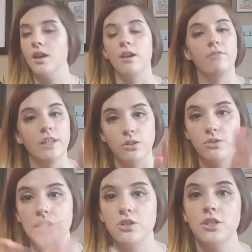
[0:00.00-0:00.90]
If they
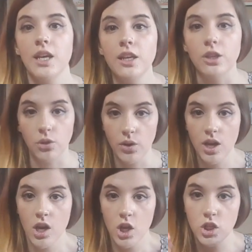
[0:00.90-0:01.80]
don't entertain you,
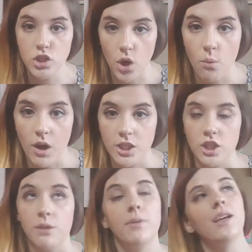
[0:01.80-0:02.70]
don't watch
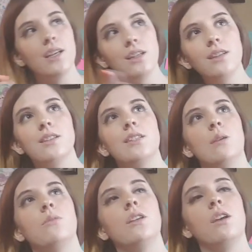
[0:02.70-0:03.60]
them. And I think the
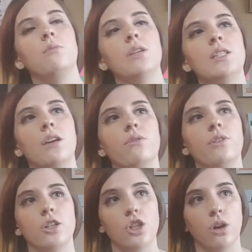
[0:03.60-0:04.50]
same thing can be said
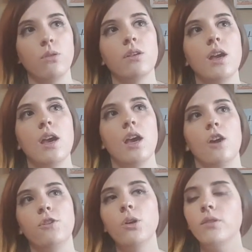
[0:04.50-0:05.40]
for a show.
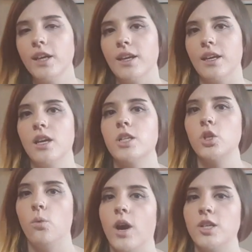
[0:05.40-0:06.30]
If you don't like it,
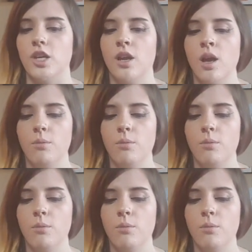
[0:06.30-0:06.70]
don't watch it.